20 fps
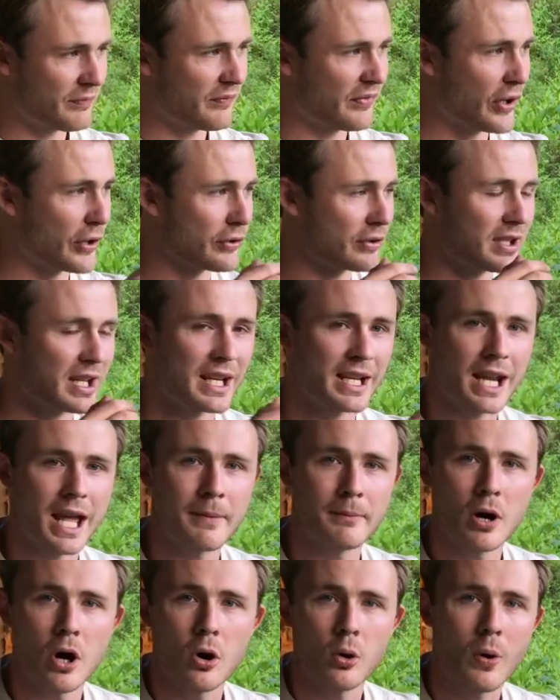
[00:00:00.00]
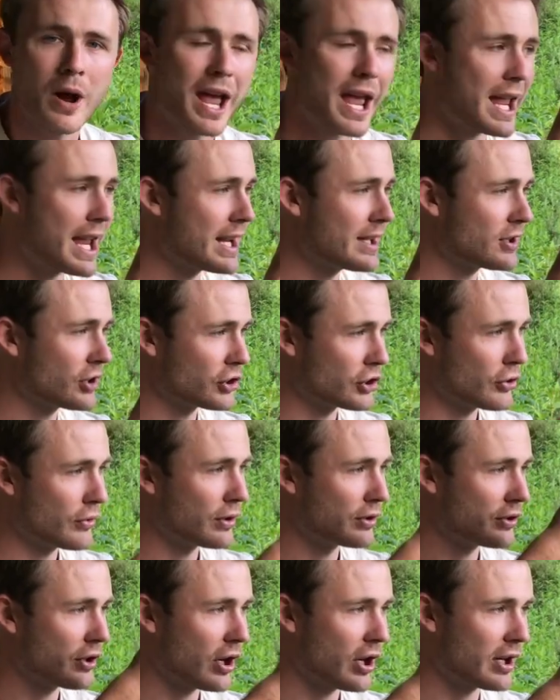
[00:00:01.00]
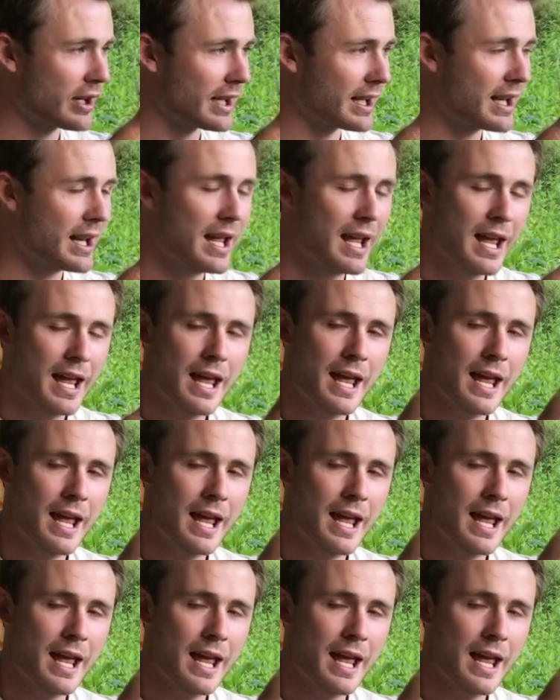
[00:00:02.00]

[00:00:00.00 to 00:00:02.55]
13 MOA to shoot a target